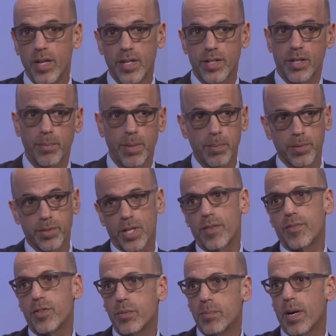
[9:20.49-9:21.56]
Some people
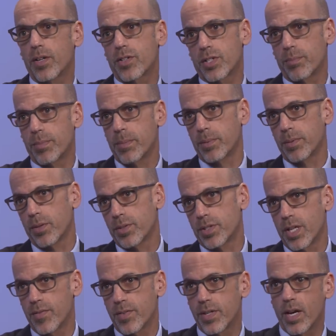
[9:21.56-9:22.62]
save too much, some people don't
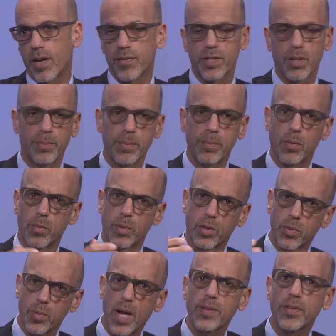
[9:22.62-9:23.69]
save enough, some people
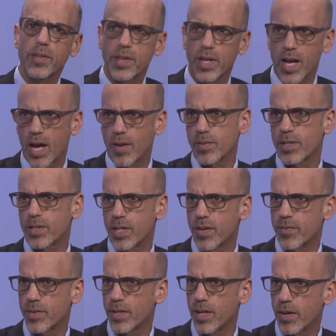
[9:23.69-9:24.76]
regret that they haven't
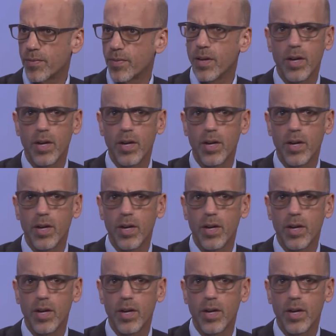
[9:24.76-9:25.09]
saved enough,